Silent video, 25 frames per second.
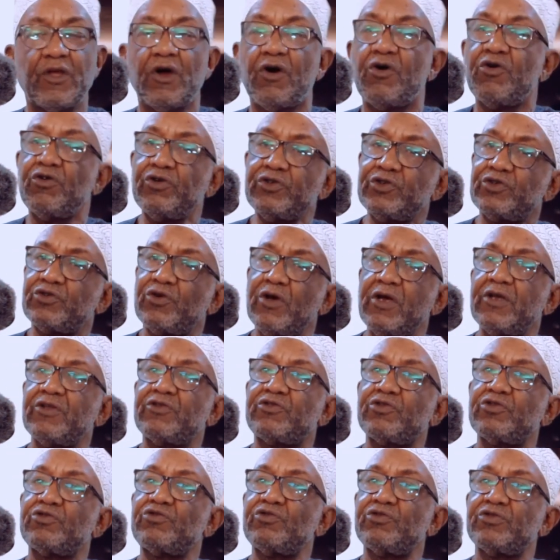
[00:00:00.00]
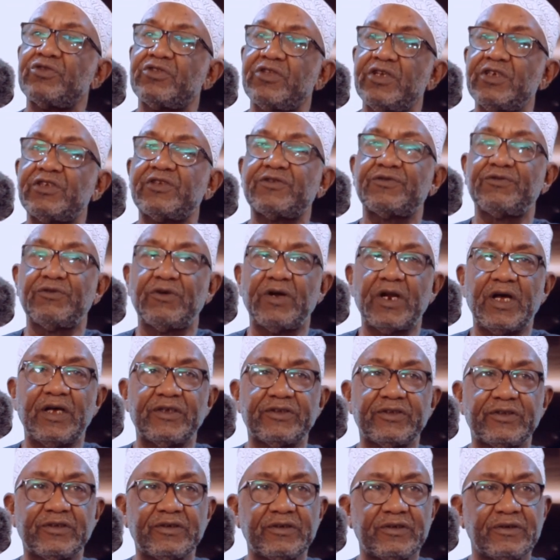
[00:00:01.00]
Who is going to do this for
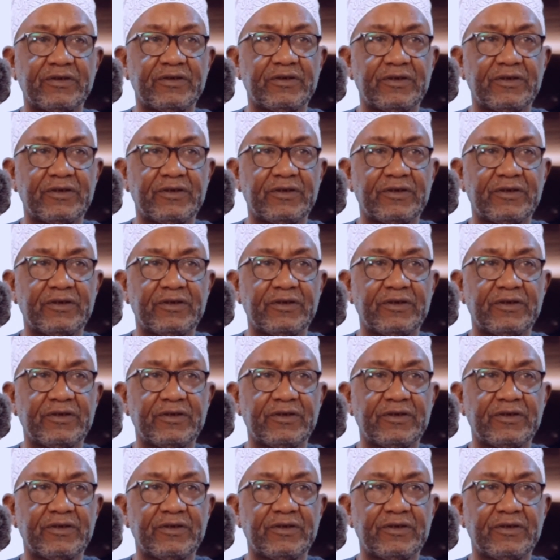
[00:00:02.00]
us?